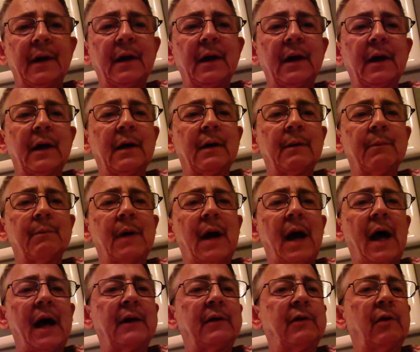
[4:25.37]
Um,
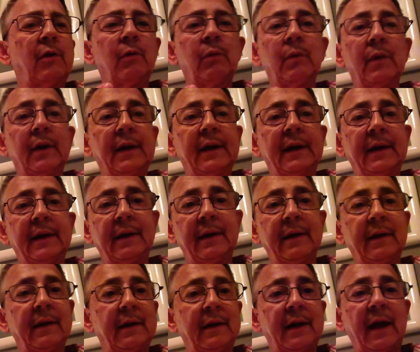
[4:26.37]
I don't really
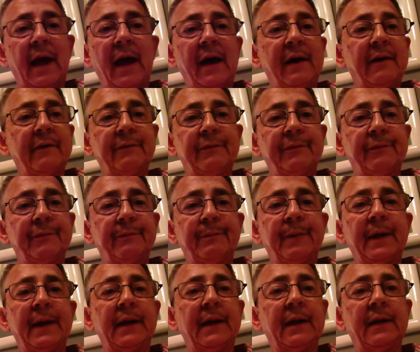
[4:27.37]
have
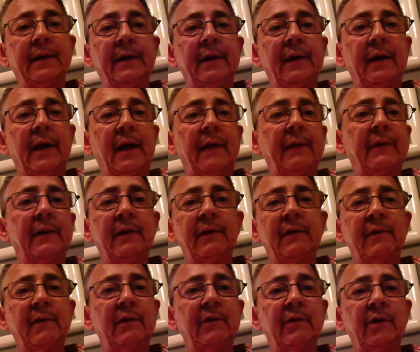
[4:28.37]
pain on on the
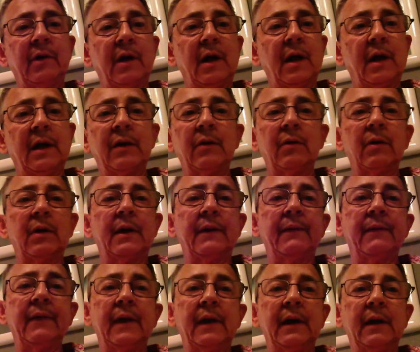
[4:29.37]
incision line or
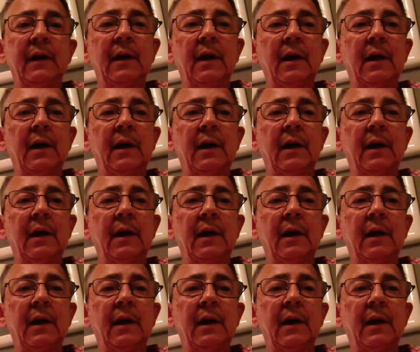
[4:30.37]
anything.